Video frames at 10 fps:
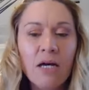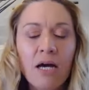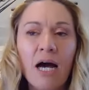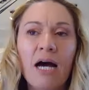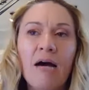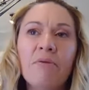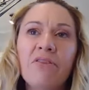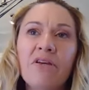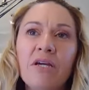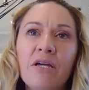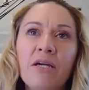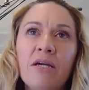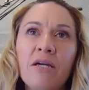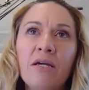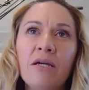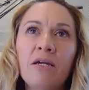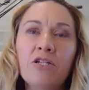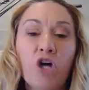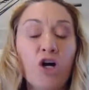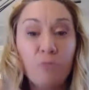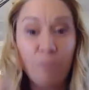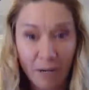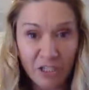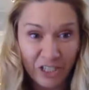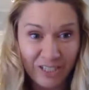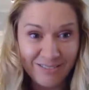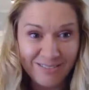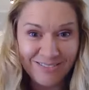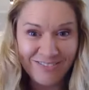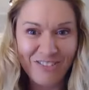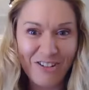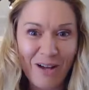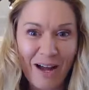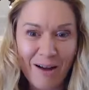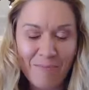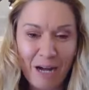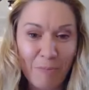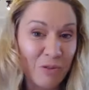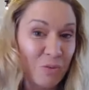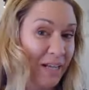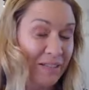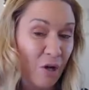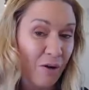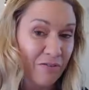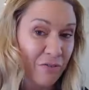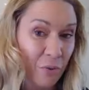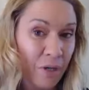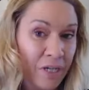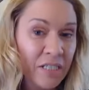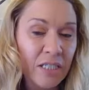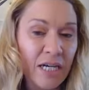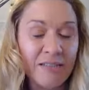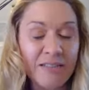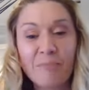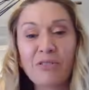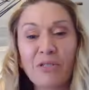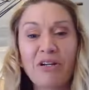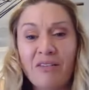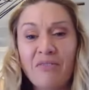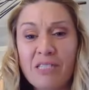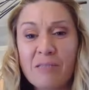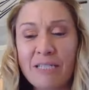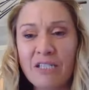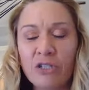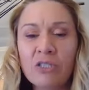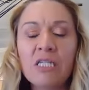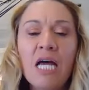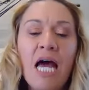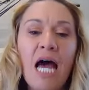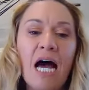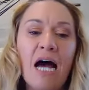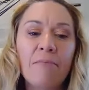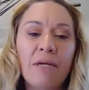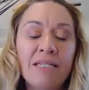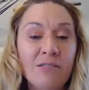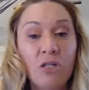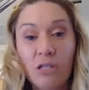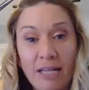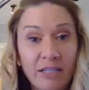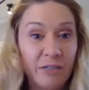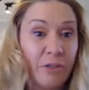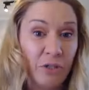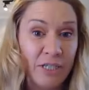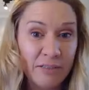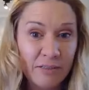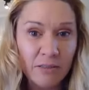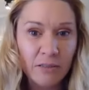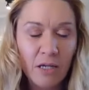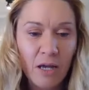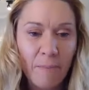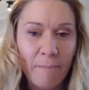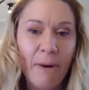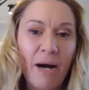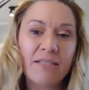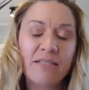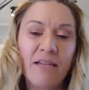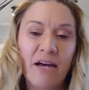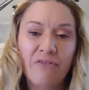the total budget for couples weddings going forward, and this, I'm sorry to give you this bleak news, is not likely to increase. But that